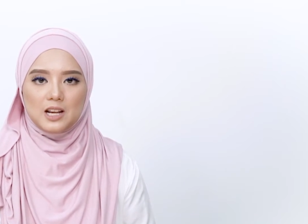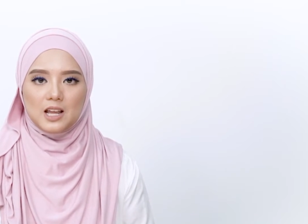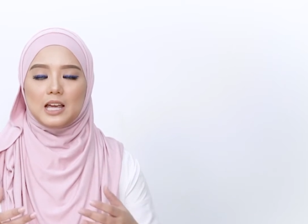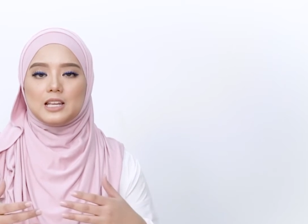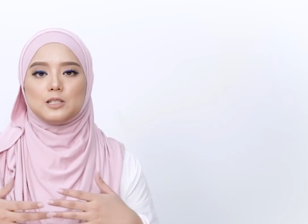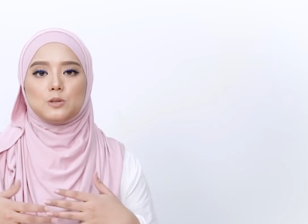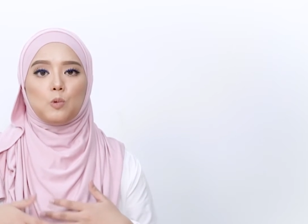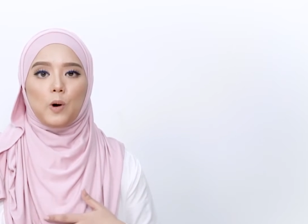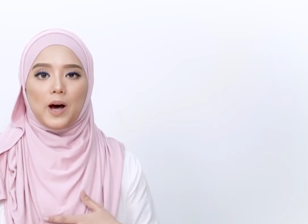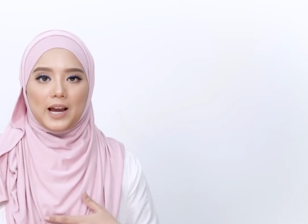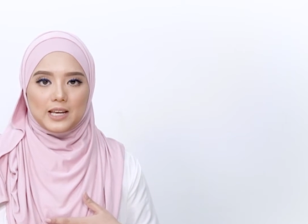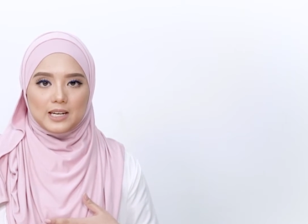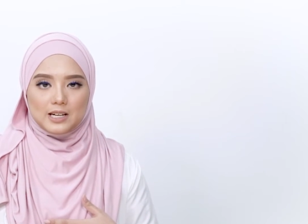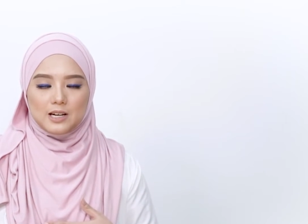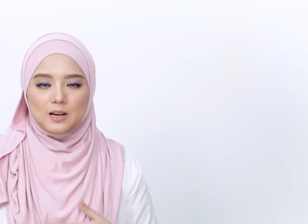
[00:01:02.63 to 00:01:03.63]
It is
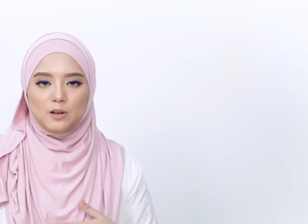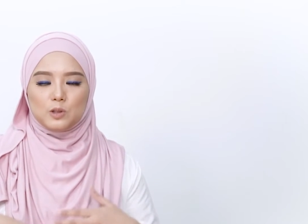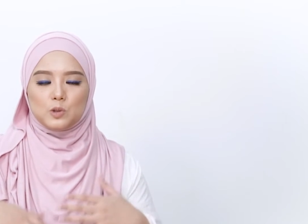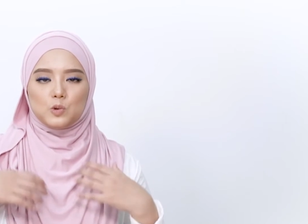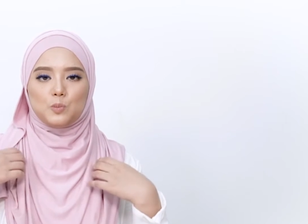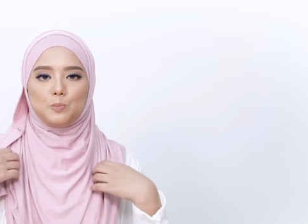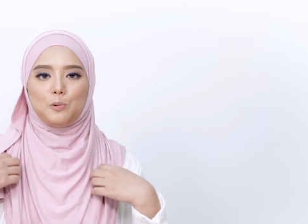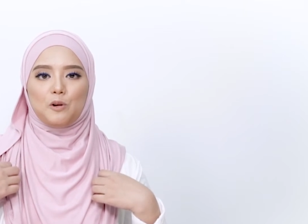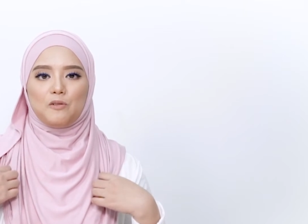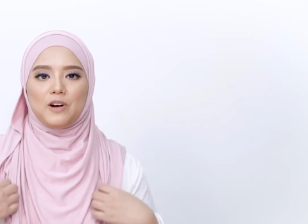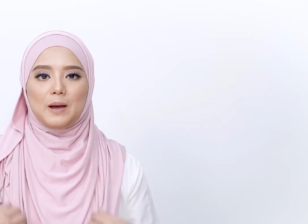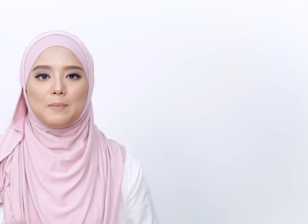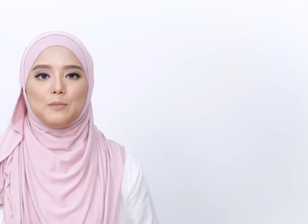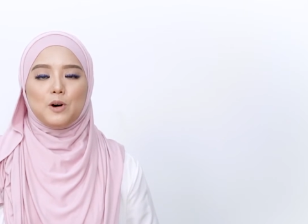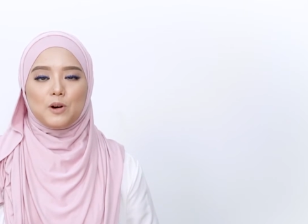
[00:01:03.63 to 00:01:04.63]
wider to
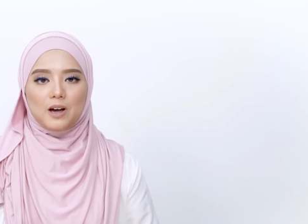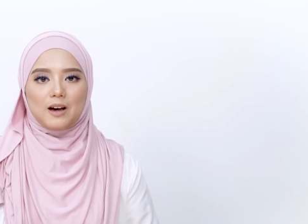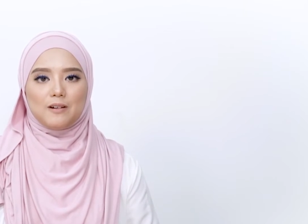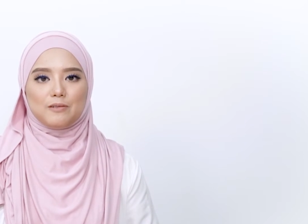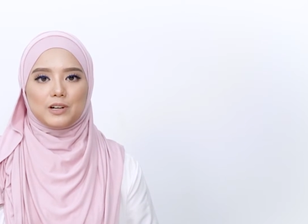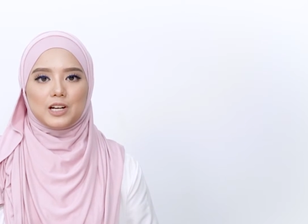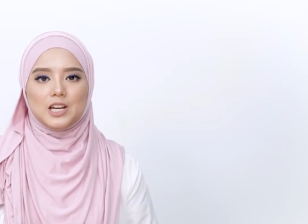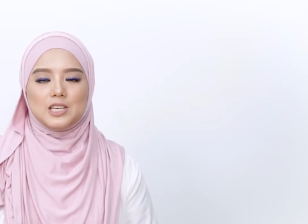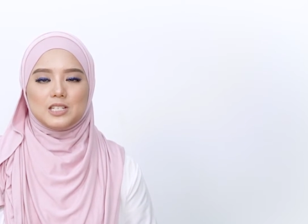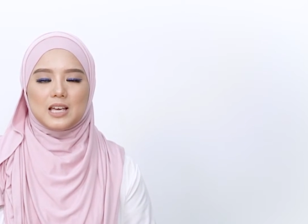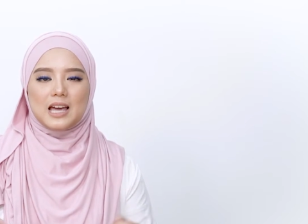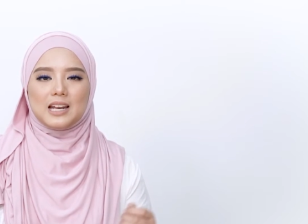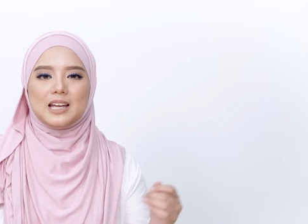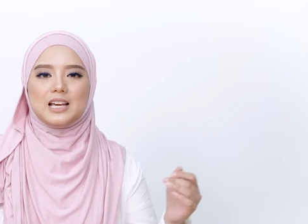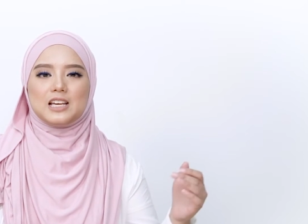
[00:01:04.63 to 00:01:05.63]
provide more coverage,
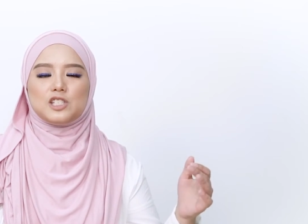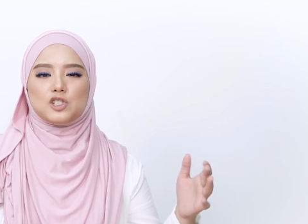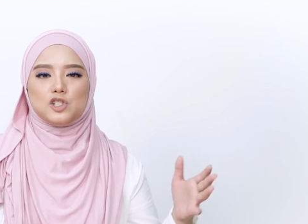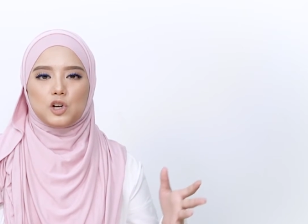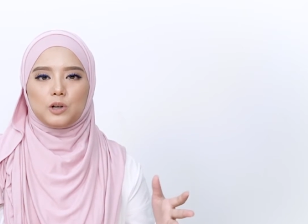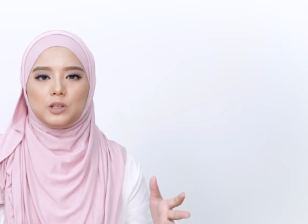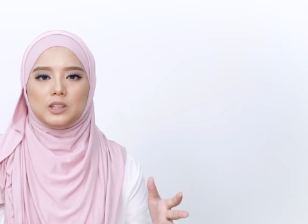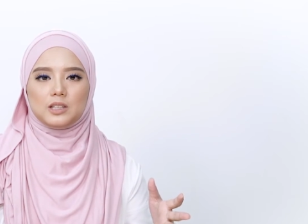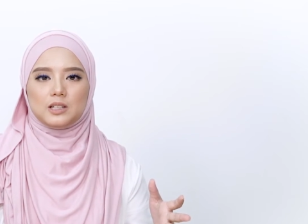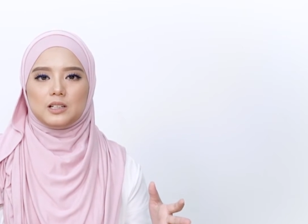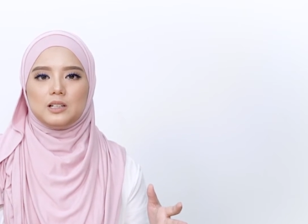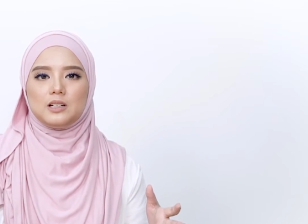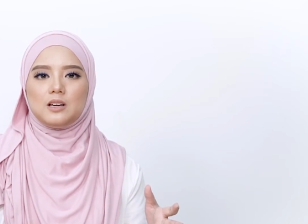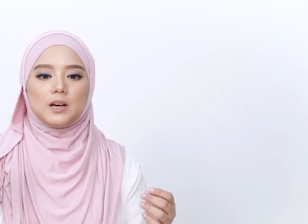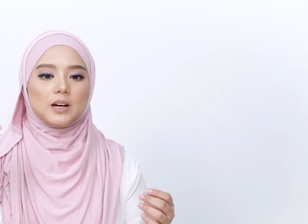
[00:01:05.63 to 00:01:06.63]
and it is
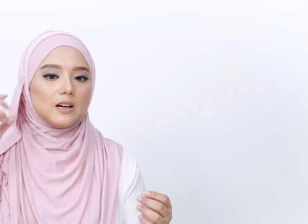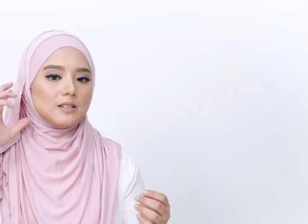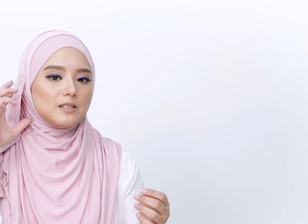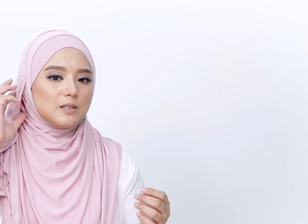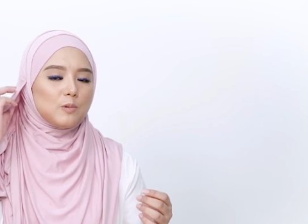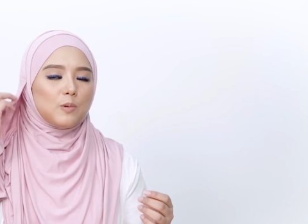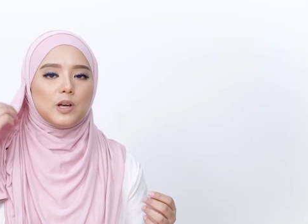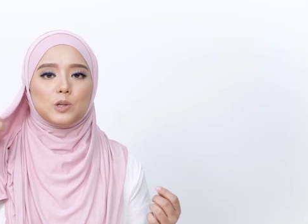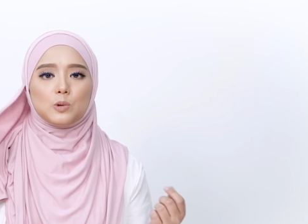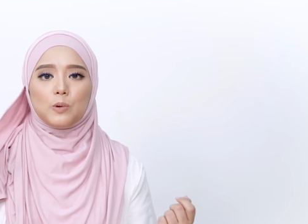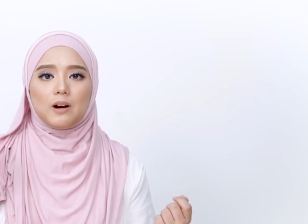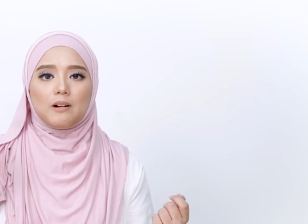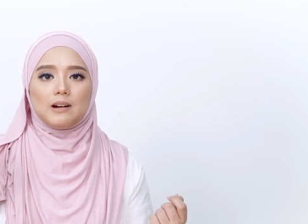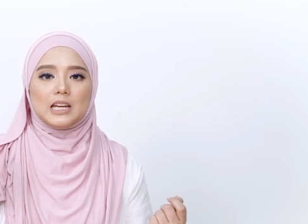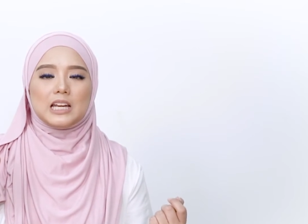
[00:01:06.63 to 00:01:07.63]
shorter because the way to
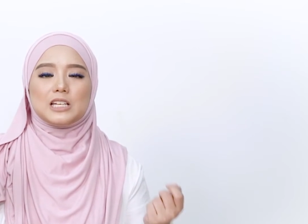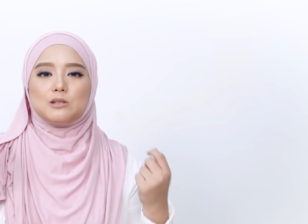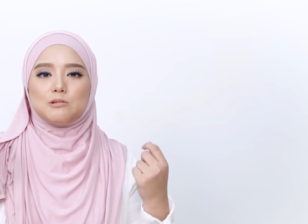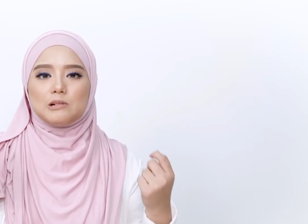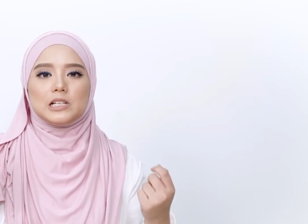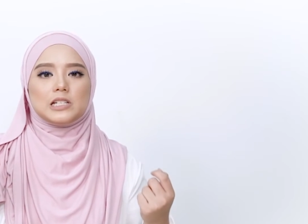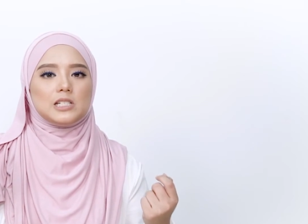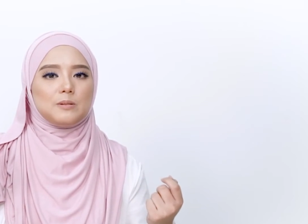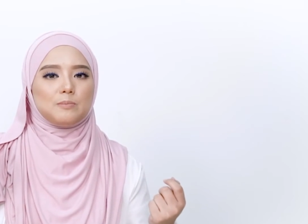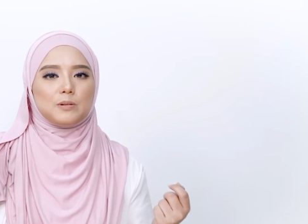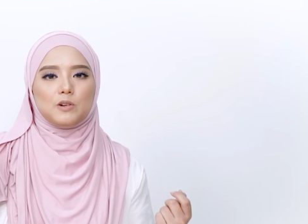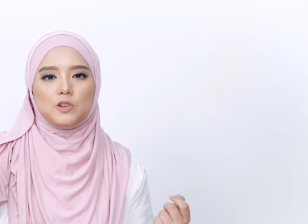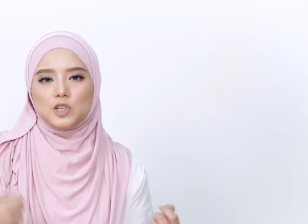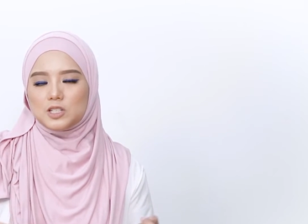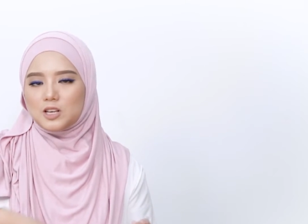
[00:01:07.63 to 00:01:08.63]
wear it is really
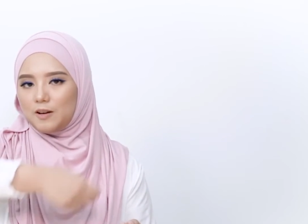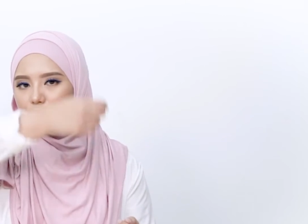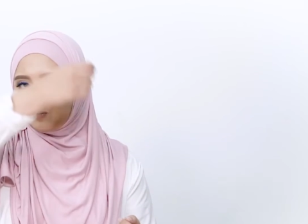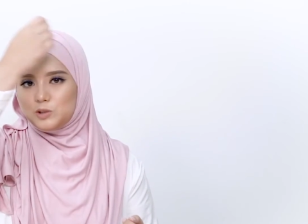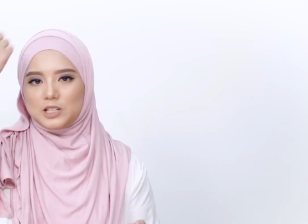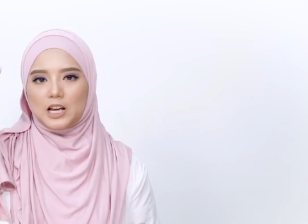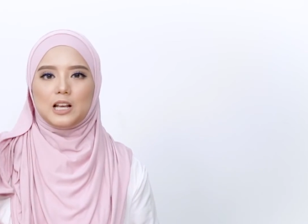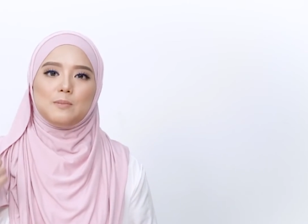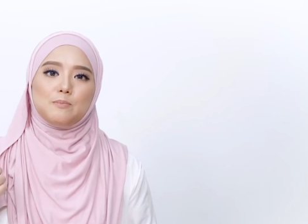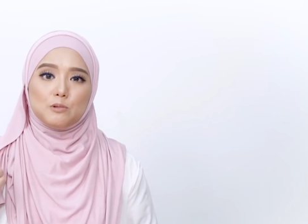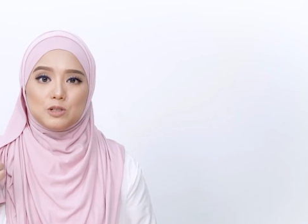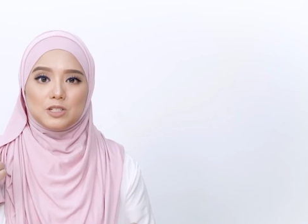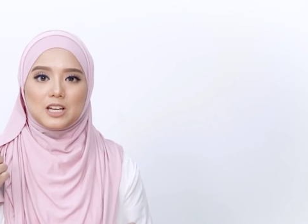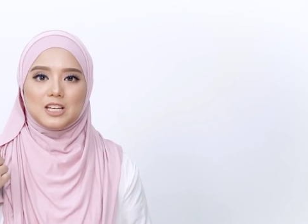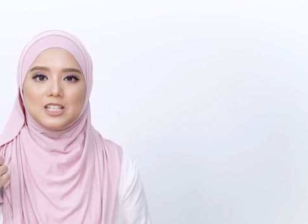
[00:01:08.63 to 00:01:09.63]
simple. You just have to sekali
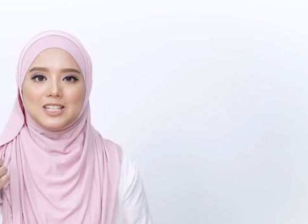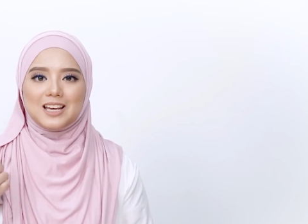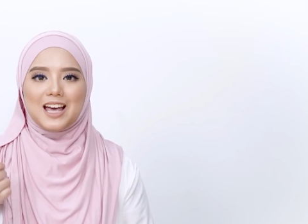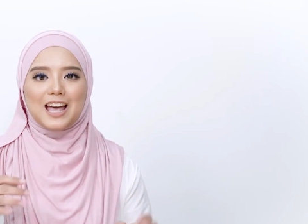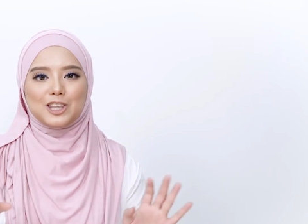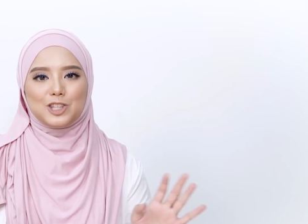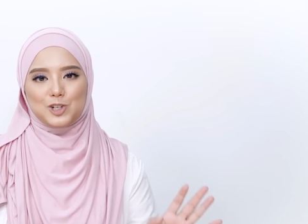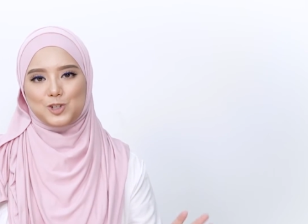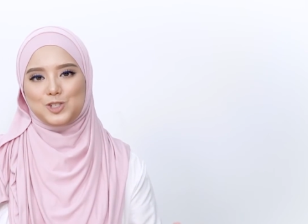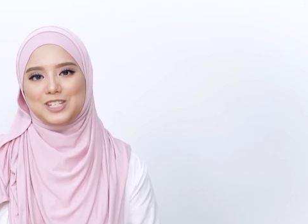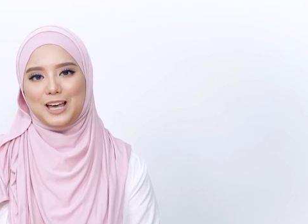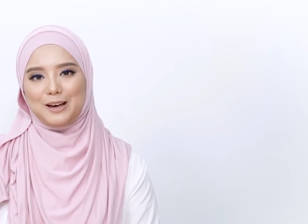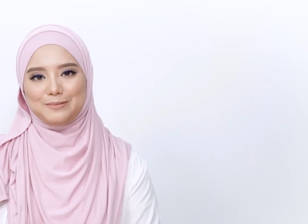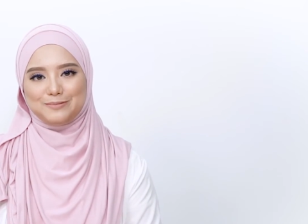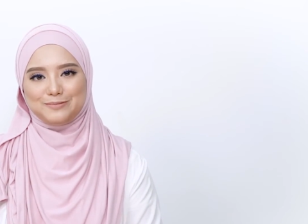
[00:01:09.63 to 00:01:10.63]
pusing je and terus
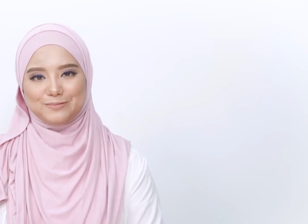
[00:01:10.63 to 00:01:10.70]
siap.